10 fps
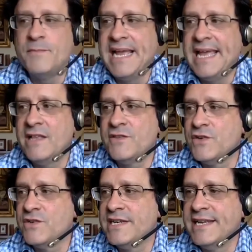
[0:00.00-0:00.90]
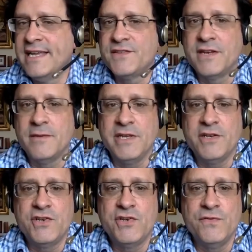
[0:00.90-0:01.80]
my answer today is going to be
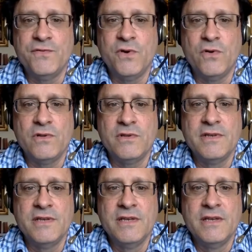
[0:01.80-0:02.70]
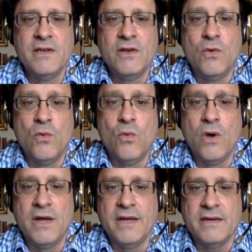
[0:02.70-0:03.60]
twofold.
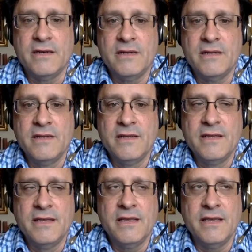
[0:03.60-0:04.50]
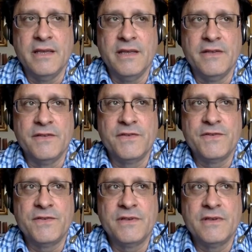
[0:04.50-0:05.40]
One
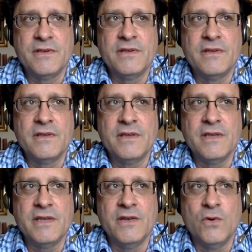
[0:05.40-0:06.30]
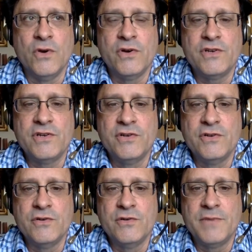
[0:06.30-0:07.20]
is in order
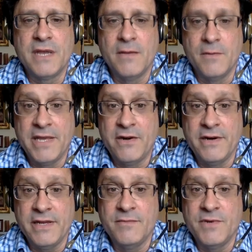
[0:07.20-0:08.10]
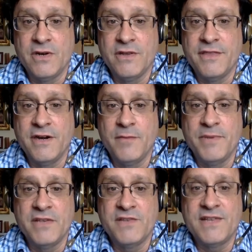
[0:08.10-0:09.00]
to become a better EMDR
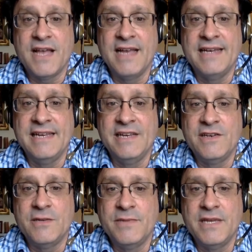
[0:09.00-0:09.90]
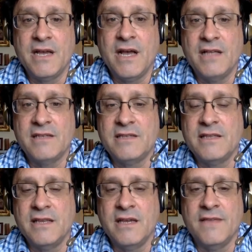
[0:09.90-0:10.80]
therapist, I need to be
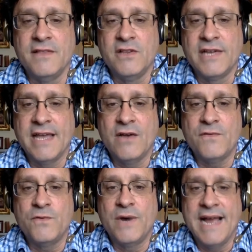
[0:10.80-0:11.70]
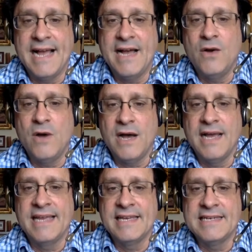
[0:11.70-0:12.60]
constantly on the lookout for how
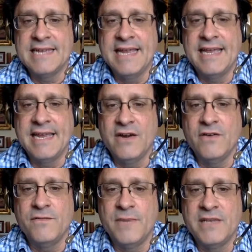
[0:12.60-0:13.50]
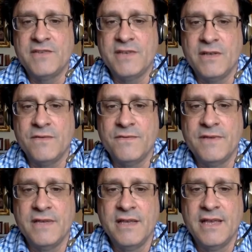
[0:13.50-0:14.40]
I can take care of myself
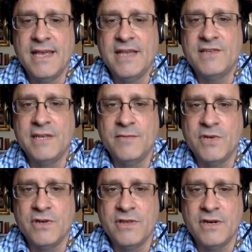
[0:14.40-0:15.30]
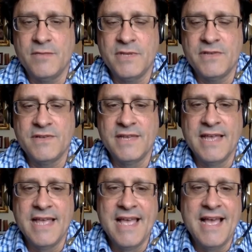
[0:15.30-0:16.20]
as an EMDR therapist.
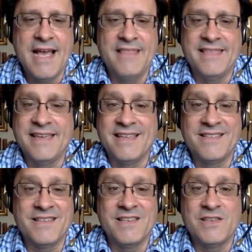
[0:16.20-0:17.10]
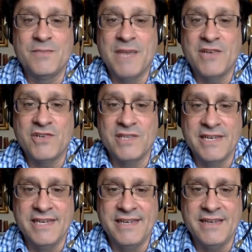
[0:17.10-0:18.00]
I think it's
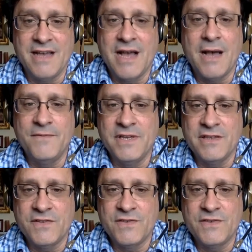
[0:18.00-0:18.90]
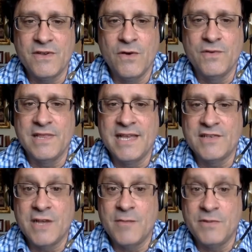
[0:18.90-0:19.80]
especially obvious over the
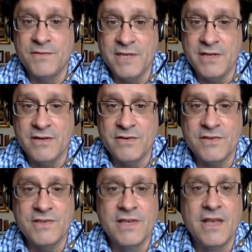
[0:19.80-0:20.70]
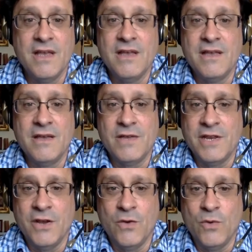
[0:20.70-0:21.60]
last couple of years. You
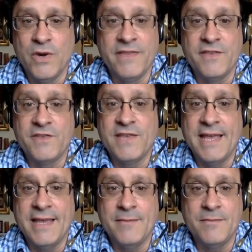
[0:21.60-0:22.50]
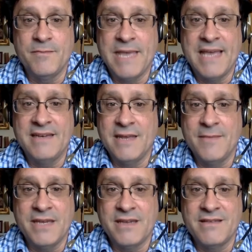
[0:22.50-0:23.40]
know, we're in the same
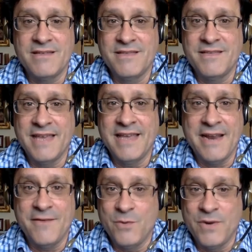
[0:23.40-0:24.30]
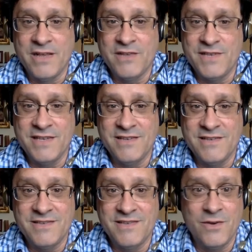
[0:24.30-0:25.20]
pandemic that everyone else
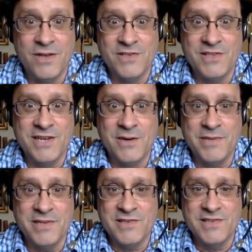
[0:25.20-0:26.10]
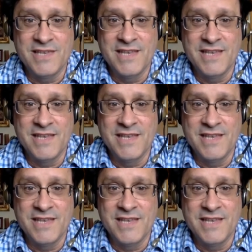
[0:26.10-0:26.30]
is, you know, right. us therapists.